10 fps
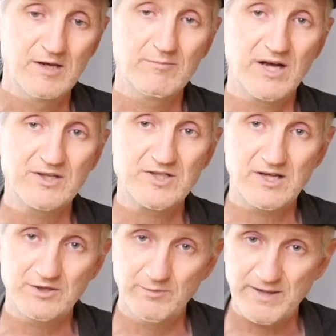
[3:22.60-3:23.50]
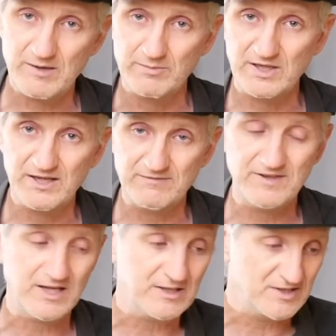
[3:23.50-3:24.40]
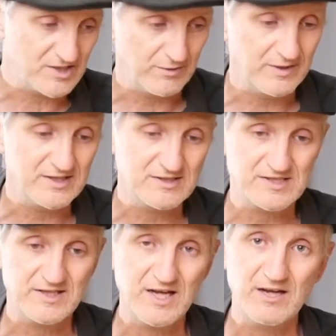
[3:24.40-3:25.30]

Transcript: but you better believe that as soon as